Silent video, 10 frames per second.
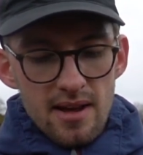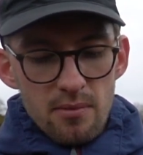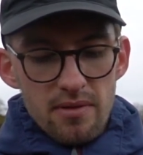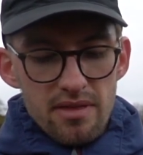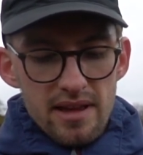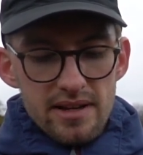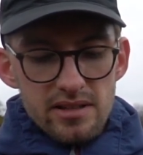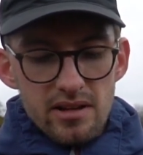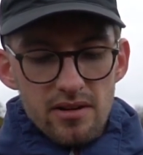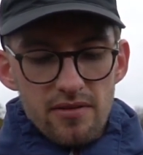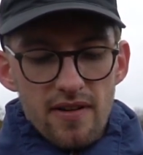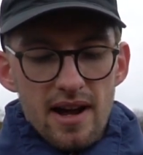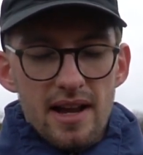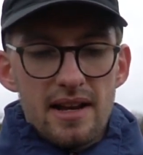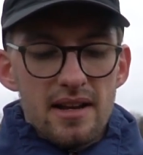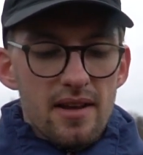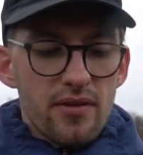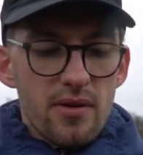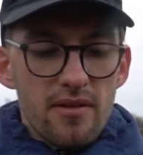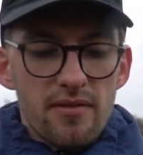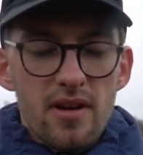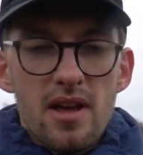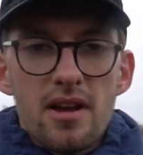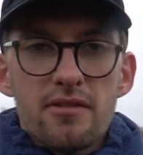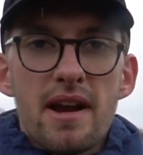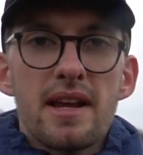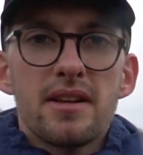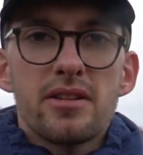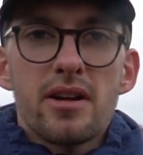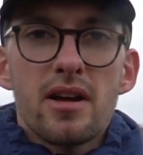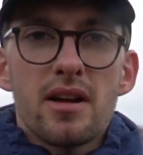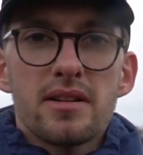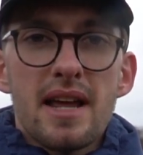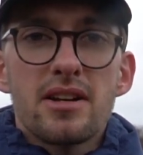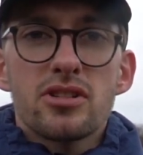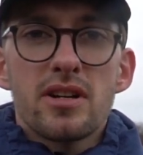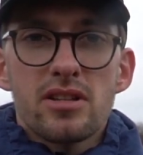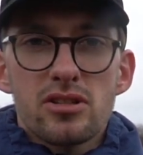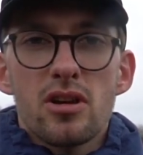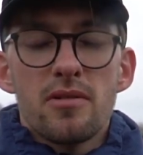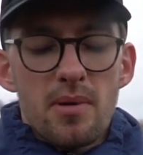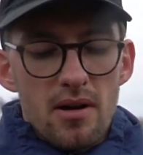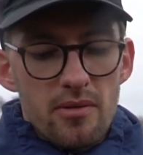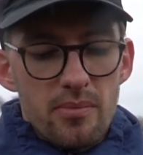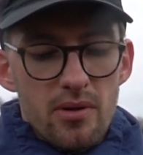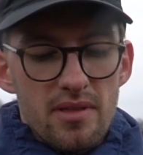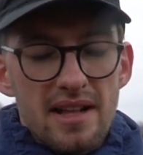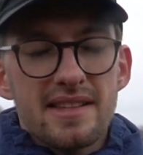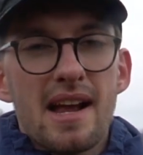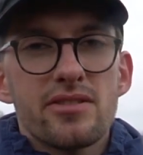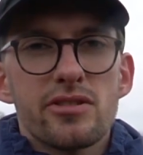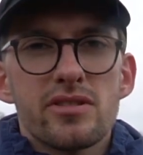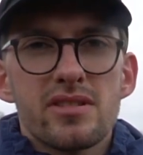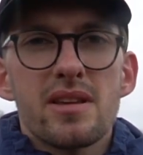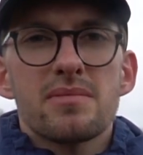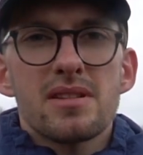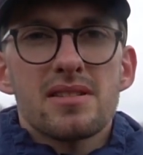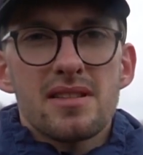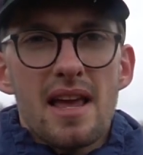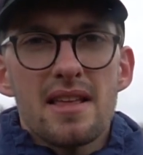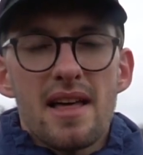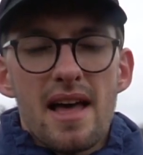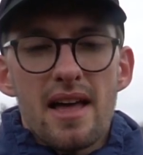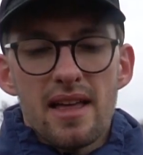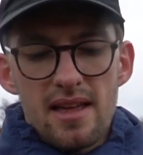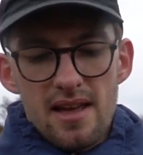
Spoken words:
With these, that you find if you have created tension in a certain part of the boot, that tension seems to stay there.